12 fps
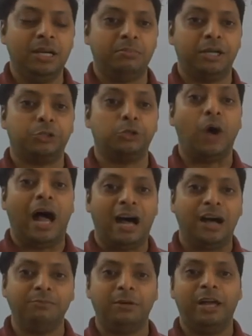But to
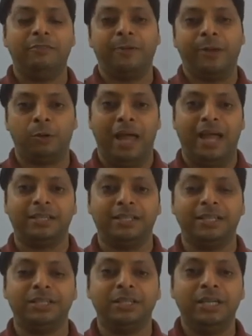have a
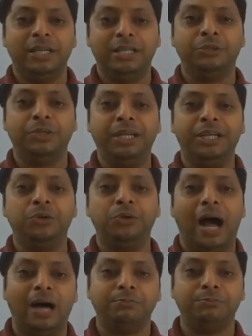ferromagnet, you need to
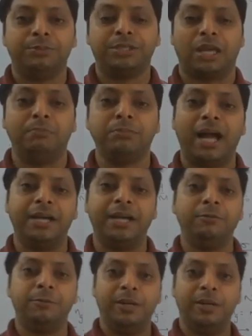have some kind
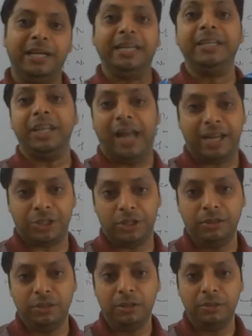of
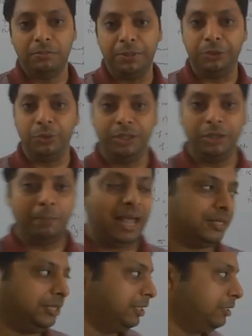interaction between the
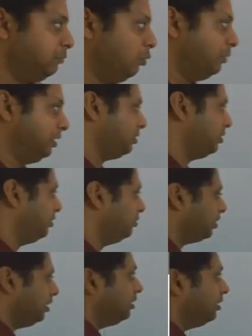magnetic moments.
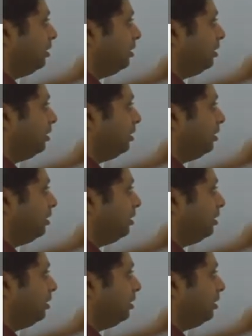Okay.